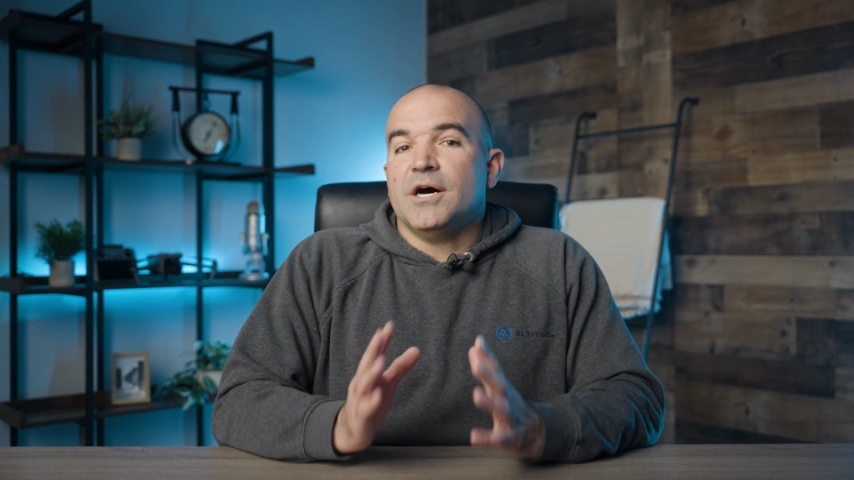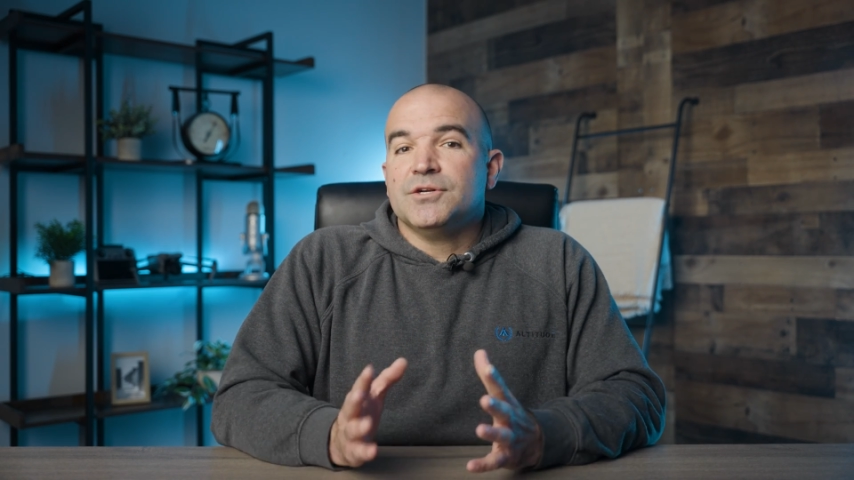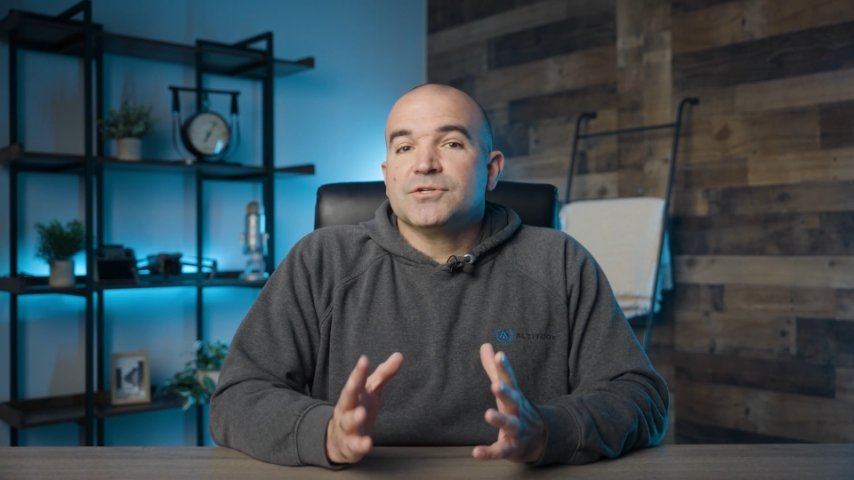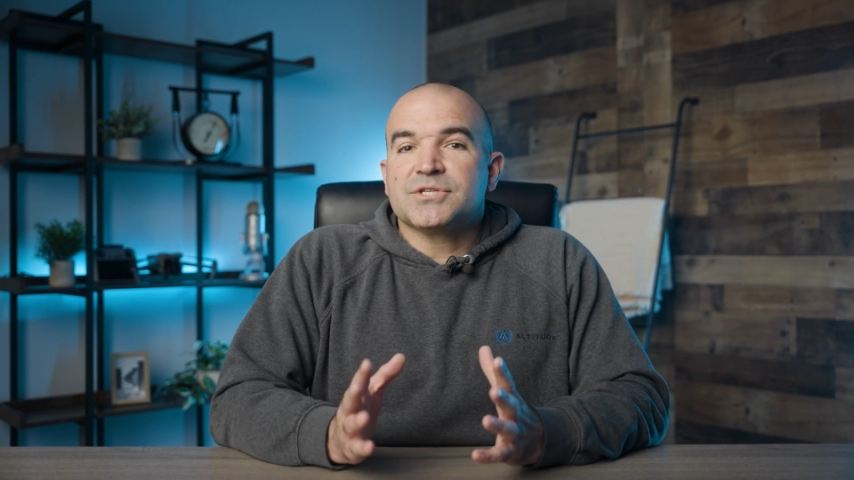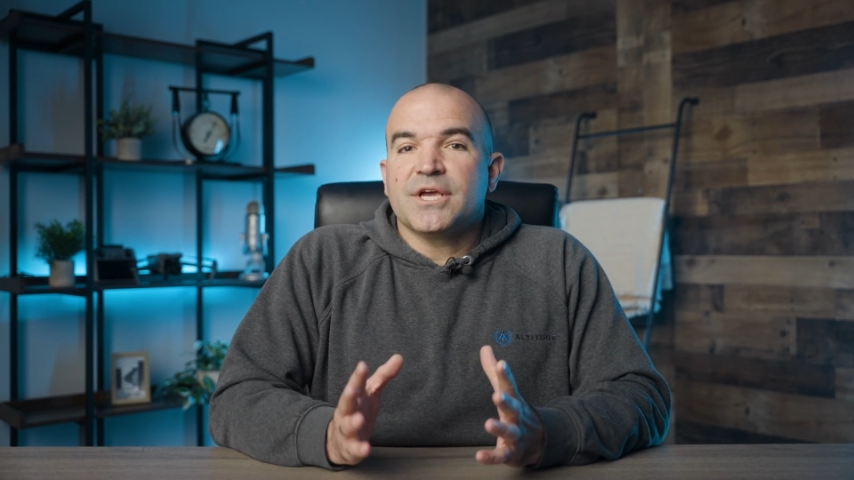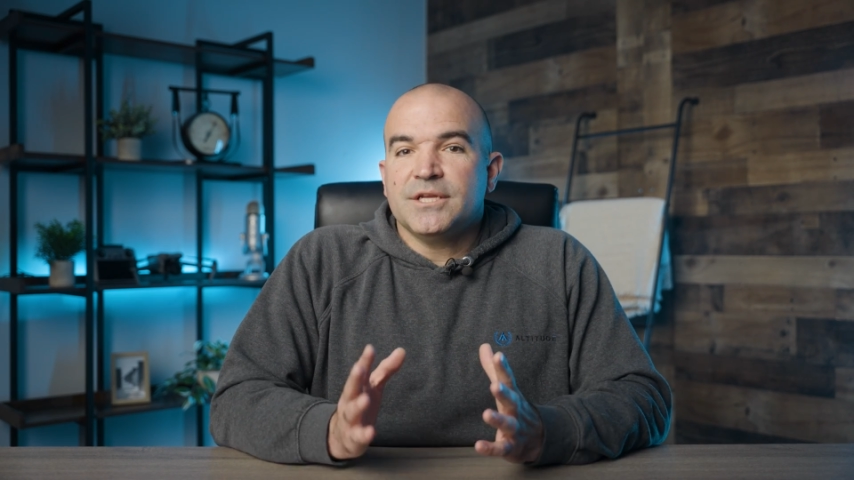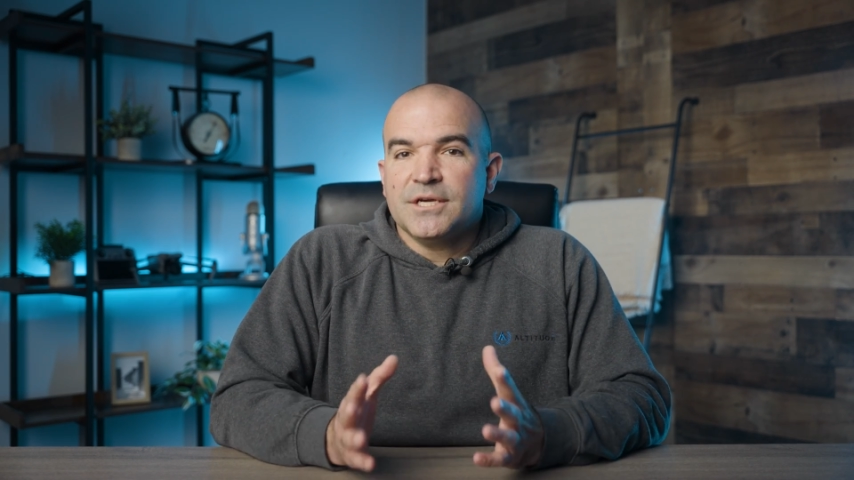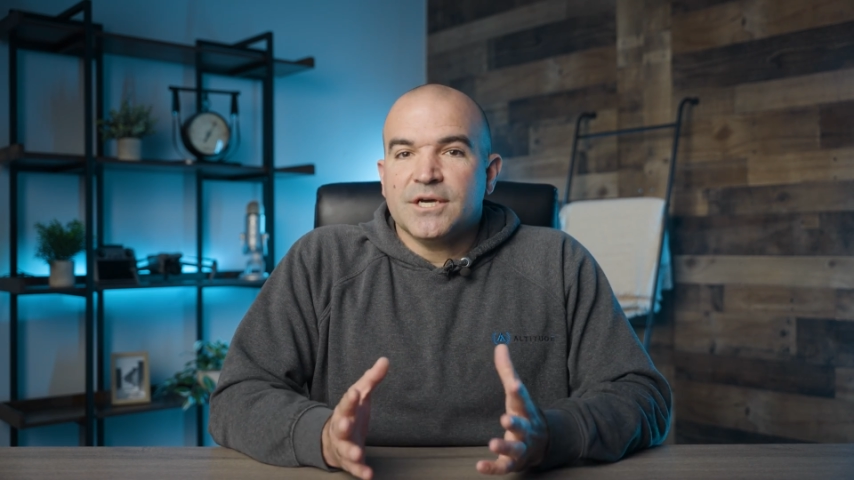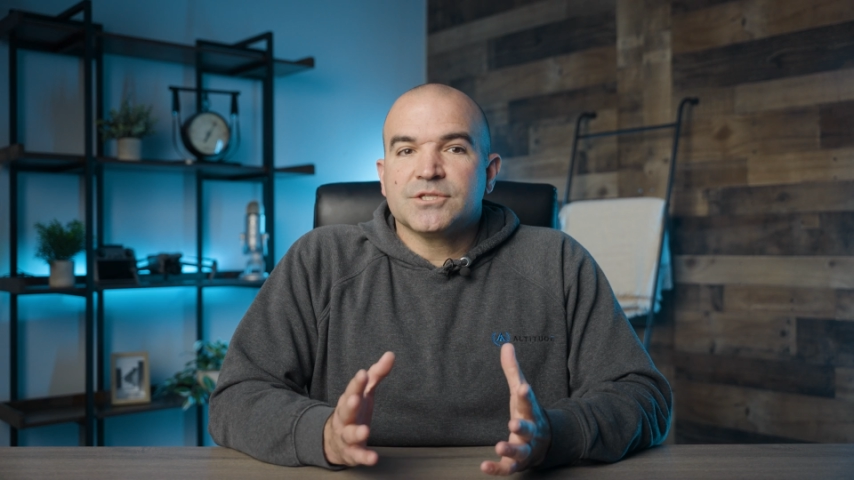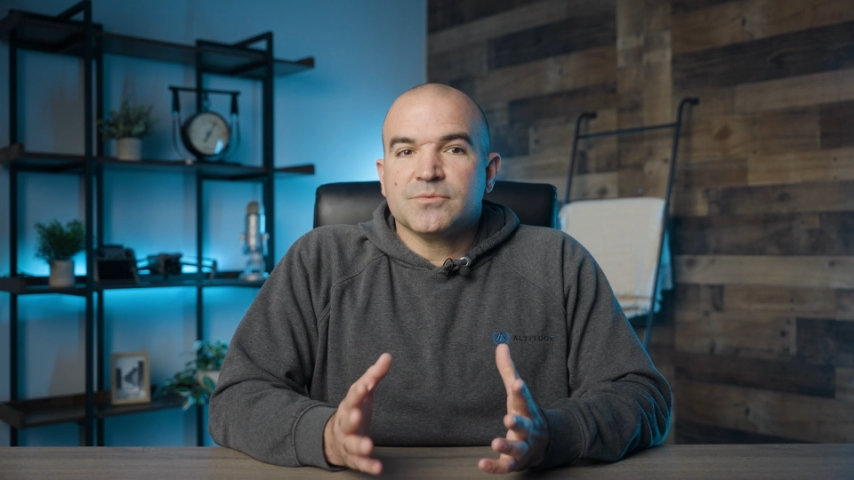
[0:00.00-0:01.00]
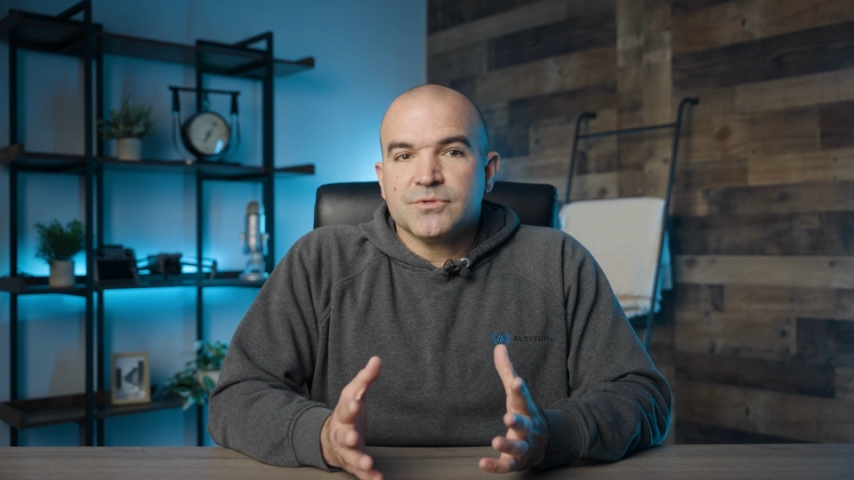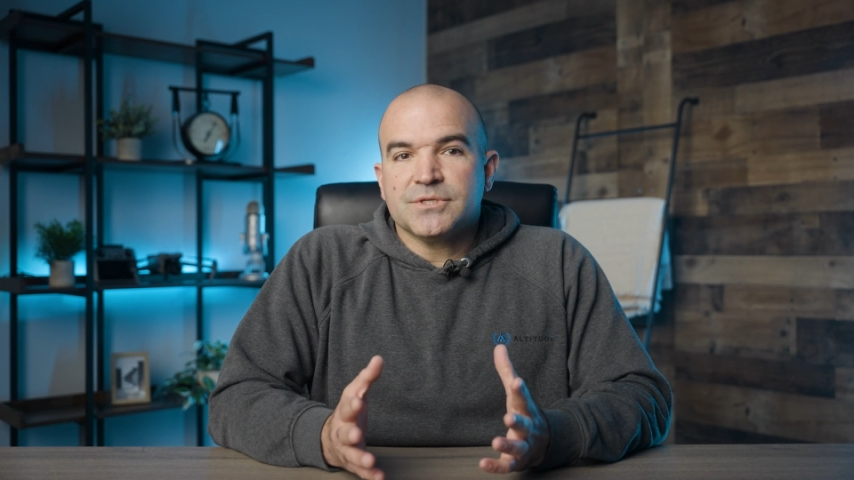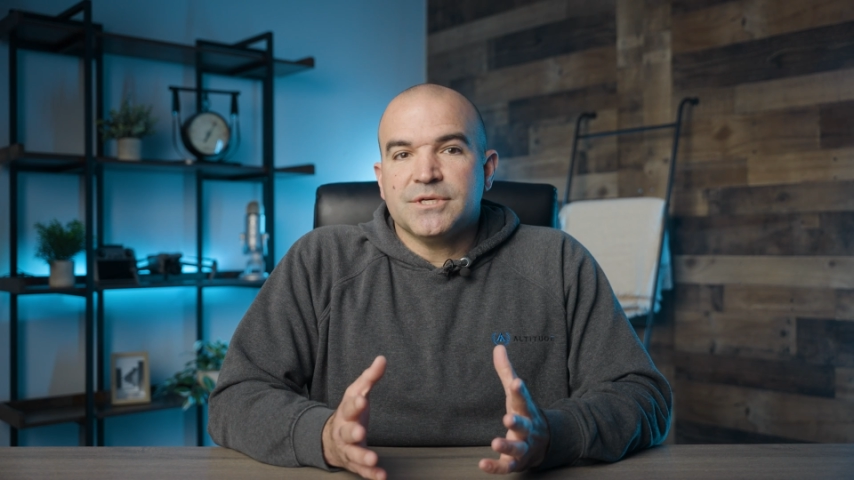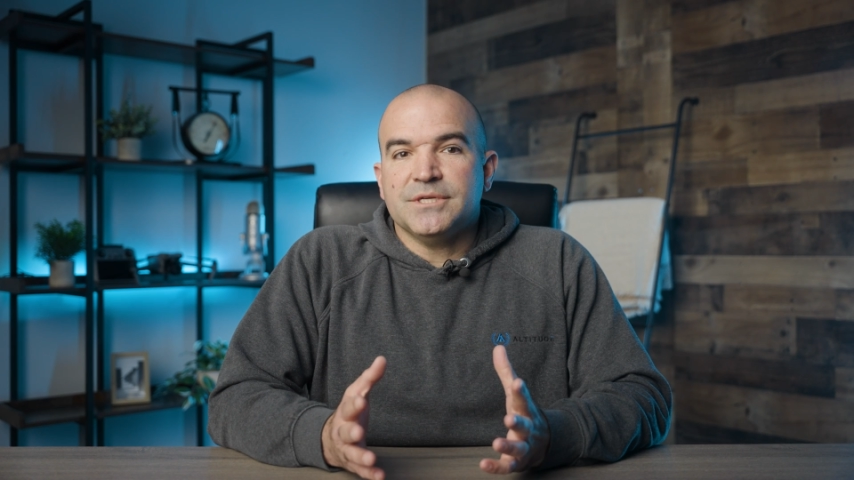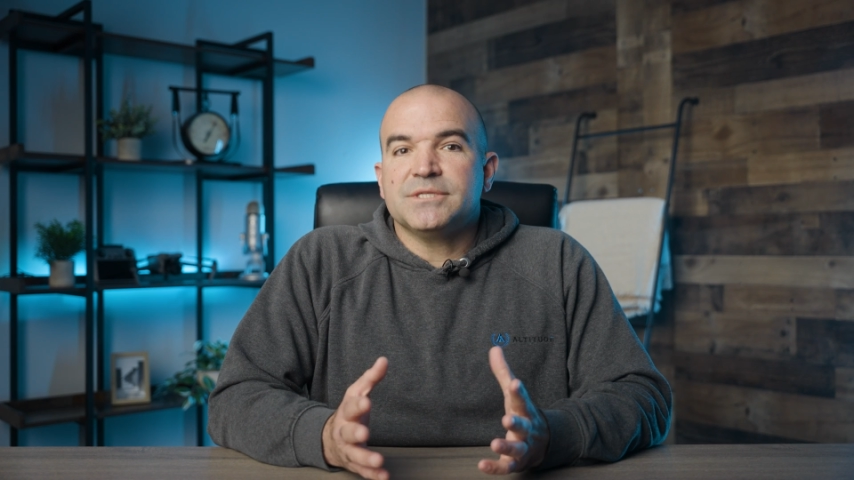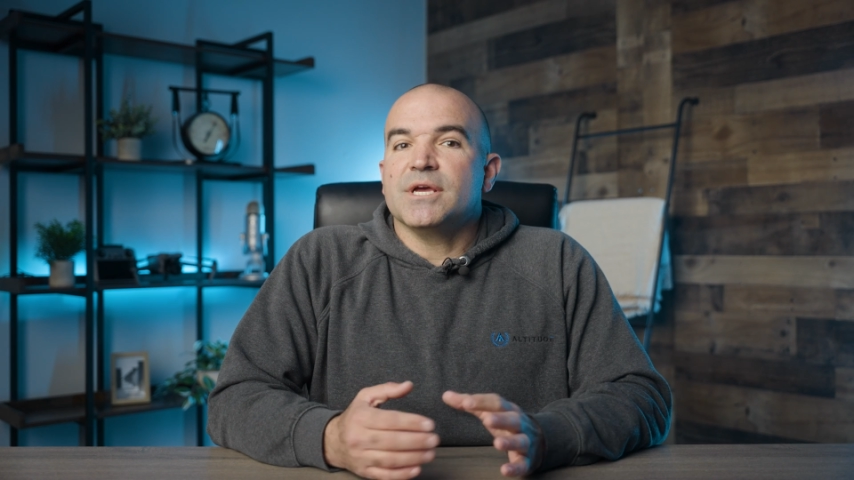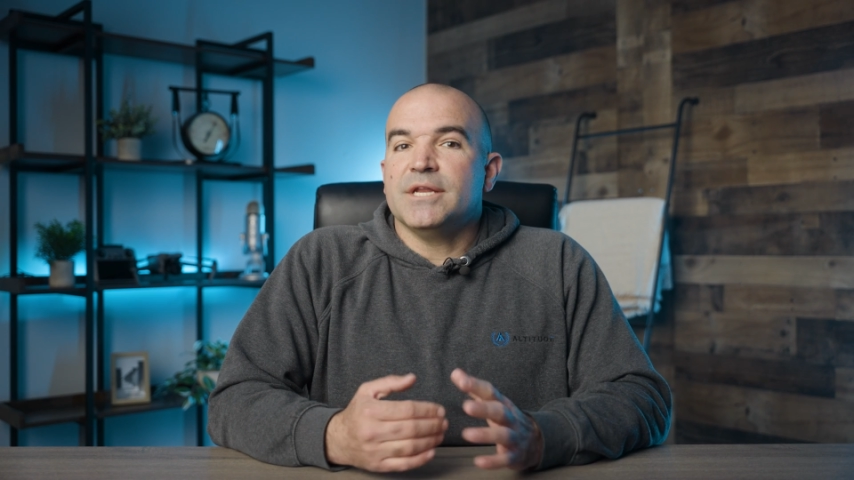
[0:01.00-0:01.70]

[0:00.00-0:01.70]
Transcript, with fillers: Understanding customers' needs